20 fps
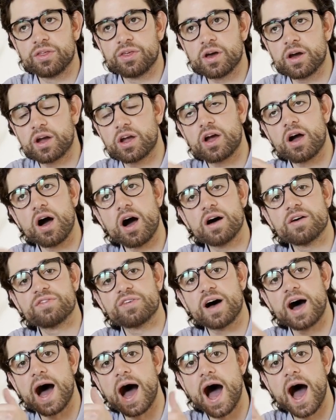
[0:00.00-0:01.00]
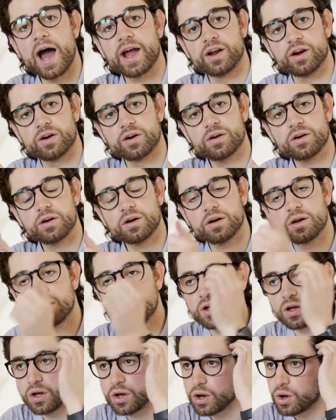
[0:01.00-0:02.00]
the cuff higher
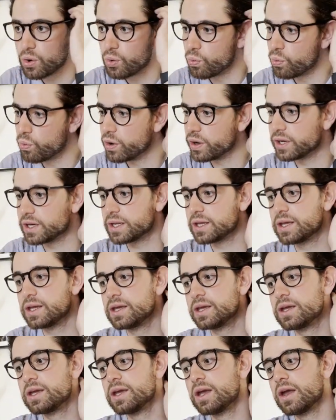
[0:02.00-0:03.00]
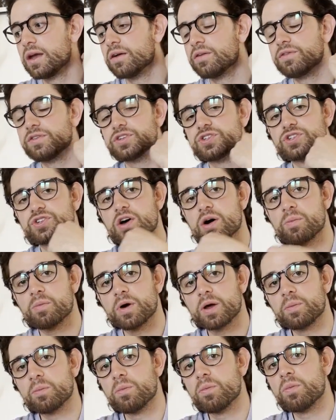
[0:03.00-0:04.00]
would give
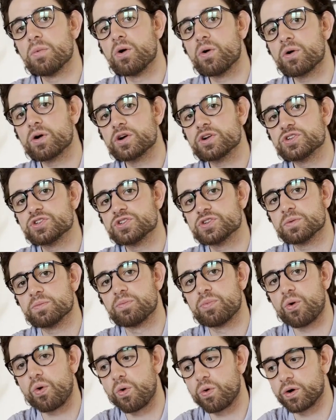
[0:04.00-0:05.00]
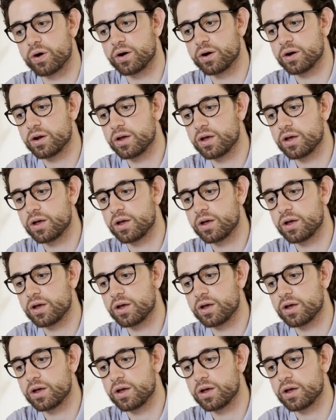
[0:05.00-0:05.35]
someone more support?